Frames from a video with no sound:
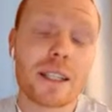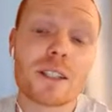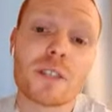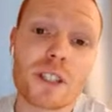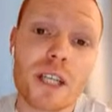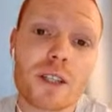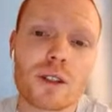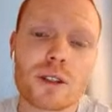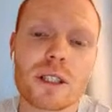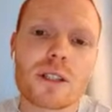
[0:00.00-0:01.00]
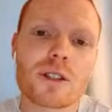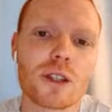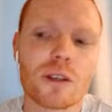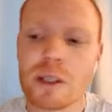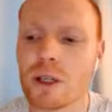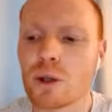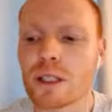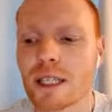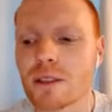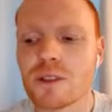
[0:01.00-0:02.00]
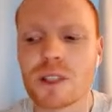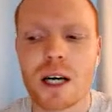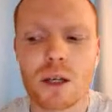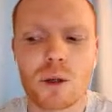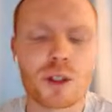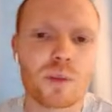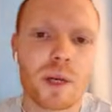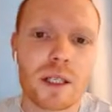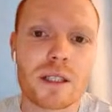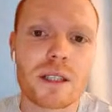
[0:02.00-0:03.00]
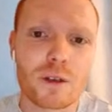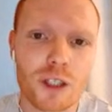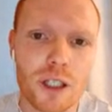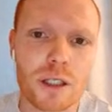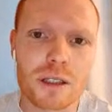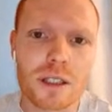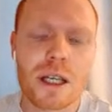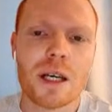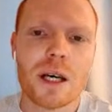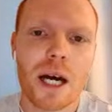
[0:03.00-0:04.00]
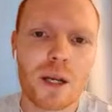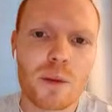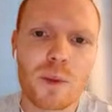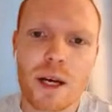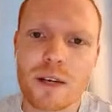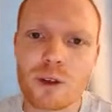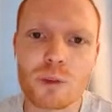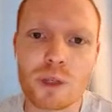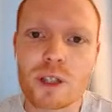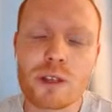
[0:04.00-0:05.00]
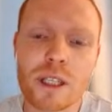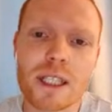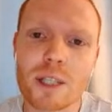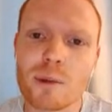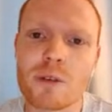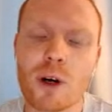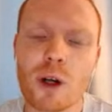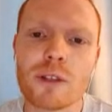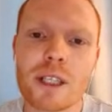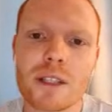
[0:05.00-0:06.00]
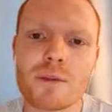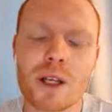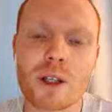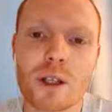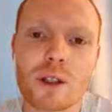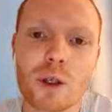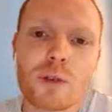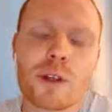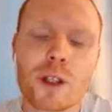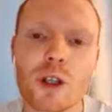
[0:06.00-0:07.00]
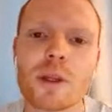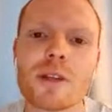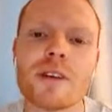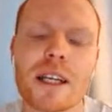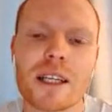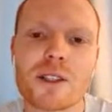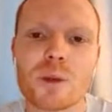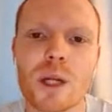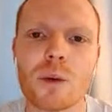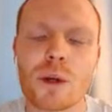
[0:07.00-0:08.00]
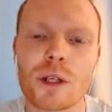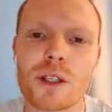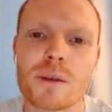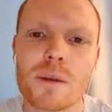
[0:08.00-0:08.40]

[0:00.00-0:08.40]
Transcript: division next season. Sorry, you look at likes of Darlow, Spenny, South Shields, and then Blythe. It would be a great league to be involved in, and good for the club and the finance as well, won't it?